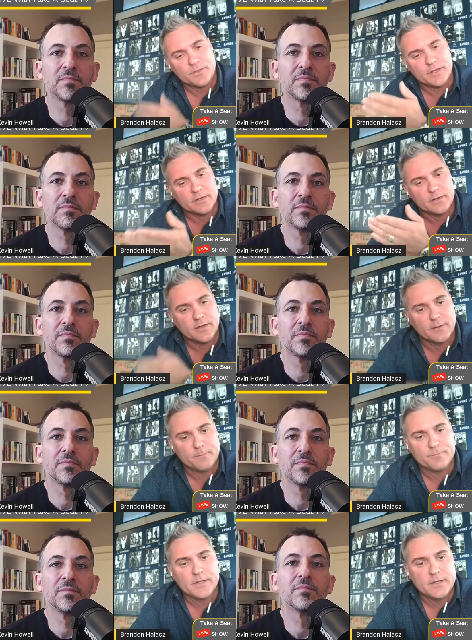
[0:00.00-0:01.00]
Speaker 1: we then
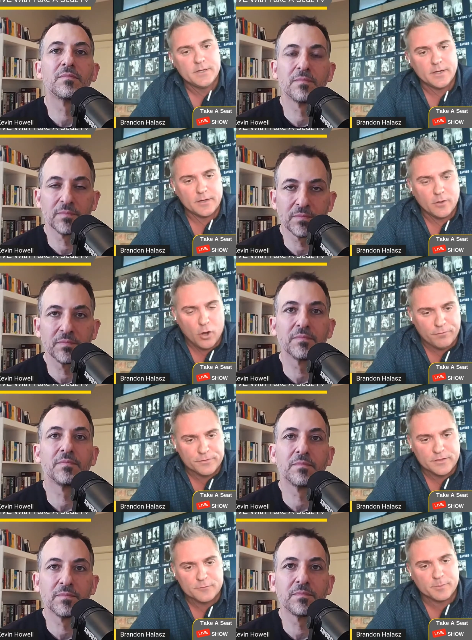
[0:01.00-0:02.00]
um, uh,
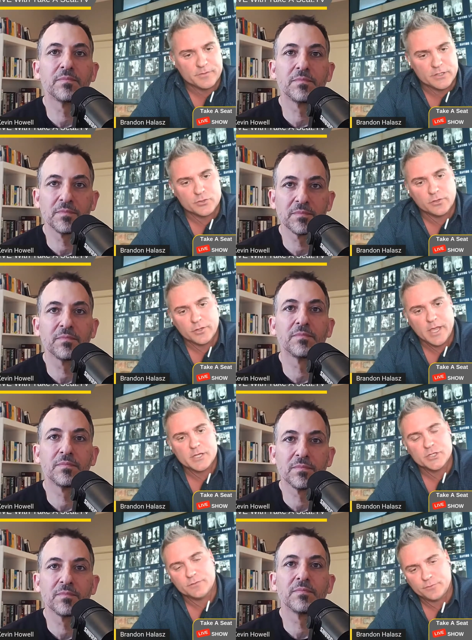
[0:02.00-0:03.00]
offer these potential
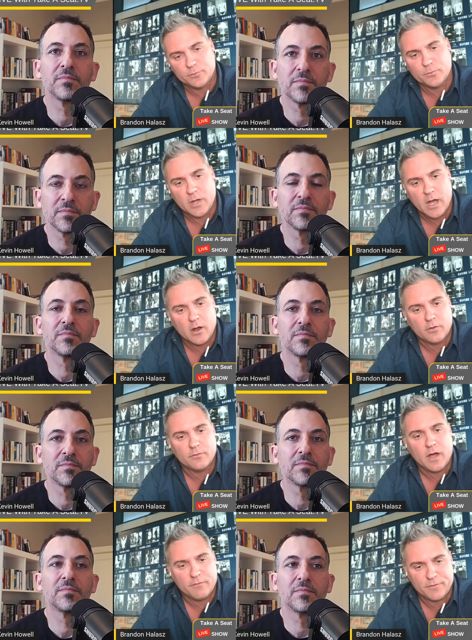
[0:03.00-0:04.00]
locations to
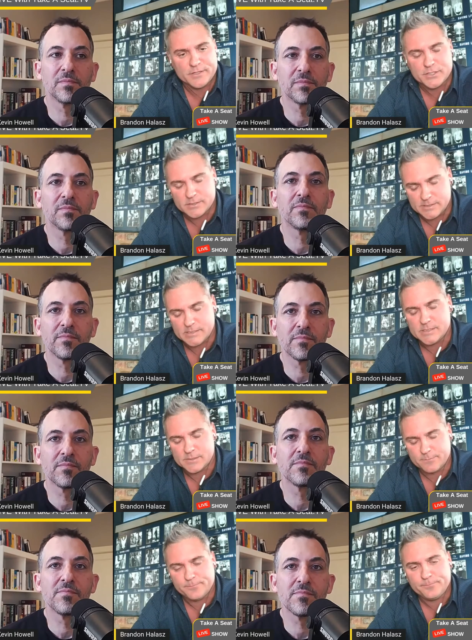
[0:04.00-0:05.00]
our, our
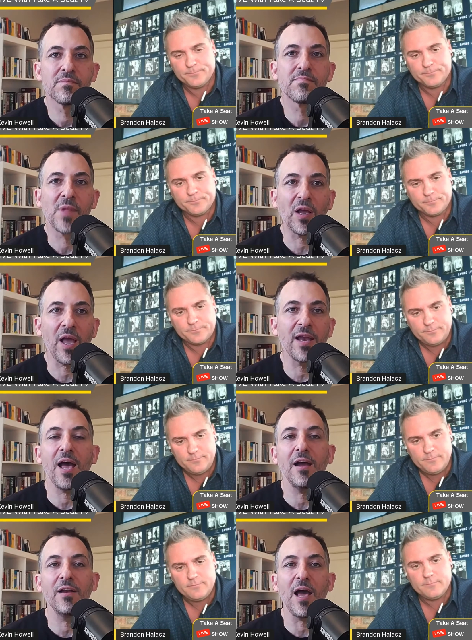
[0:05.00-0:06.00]
franchisees.
Speaker 2: Okay, and
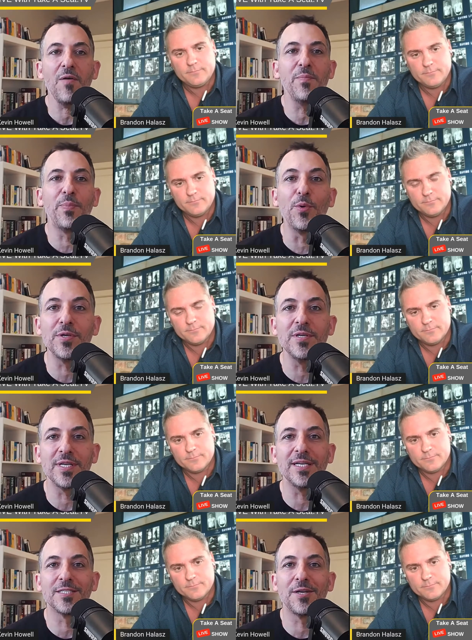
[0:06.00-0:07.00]
how, and how important
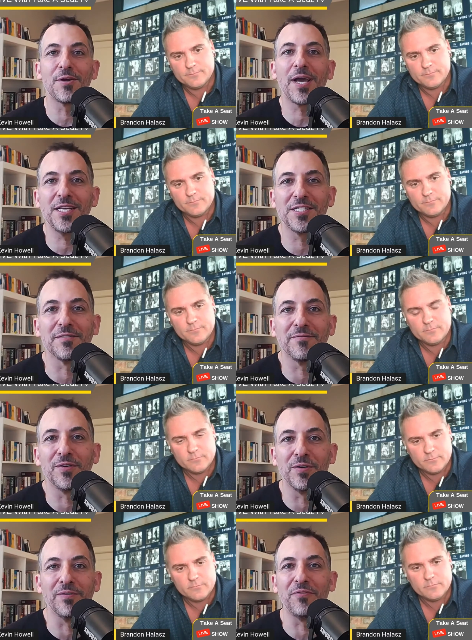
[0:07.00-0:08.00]
is location
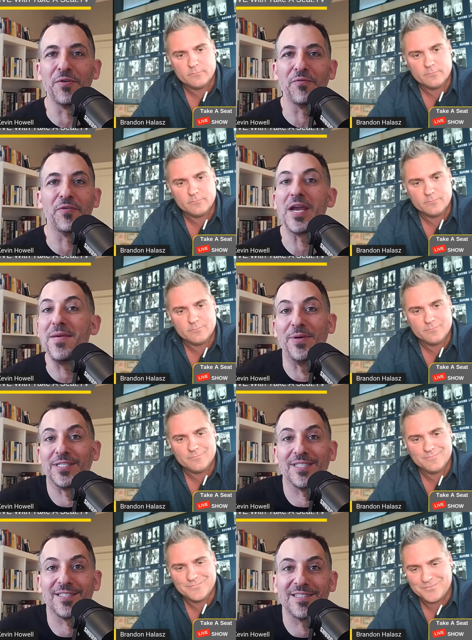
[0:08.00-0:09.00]
for, for, for any
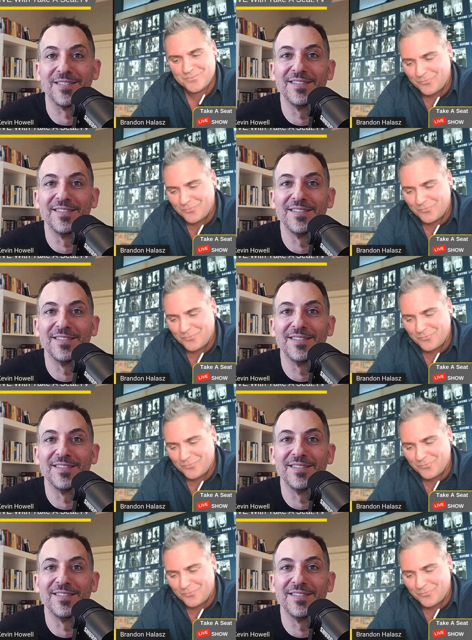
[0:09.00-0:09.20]
business?